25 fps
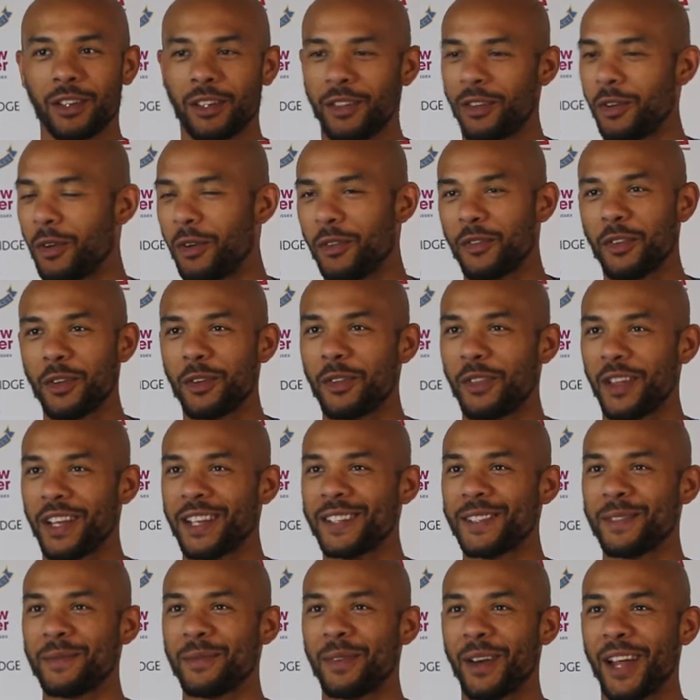Got a few
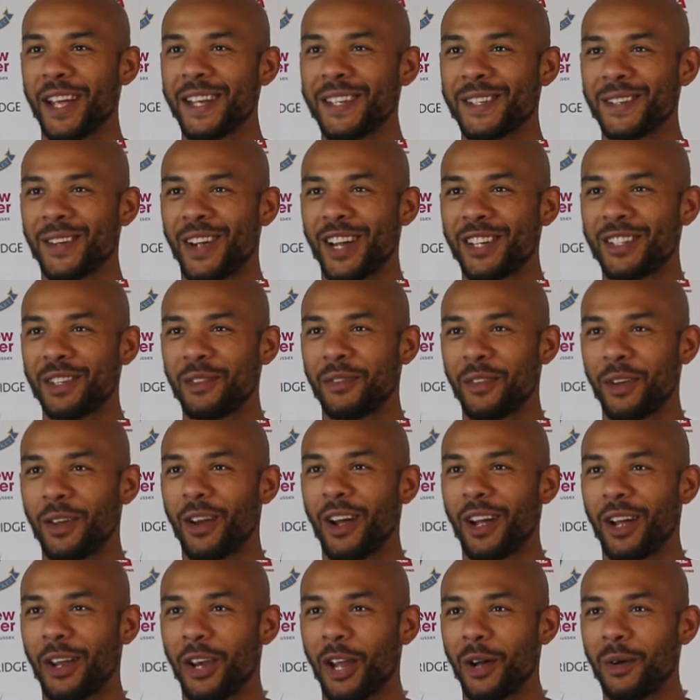things in place, so I actually feel
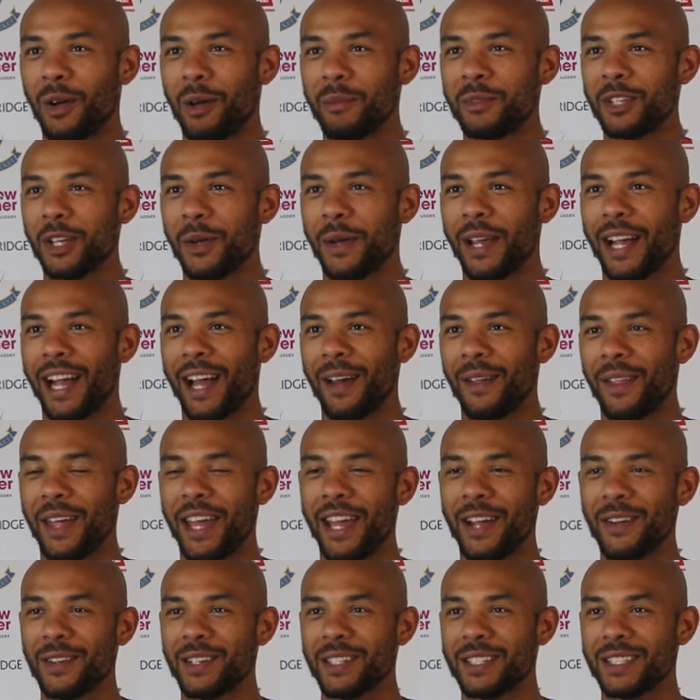like I know what I'm doing out there.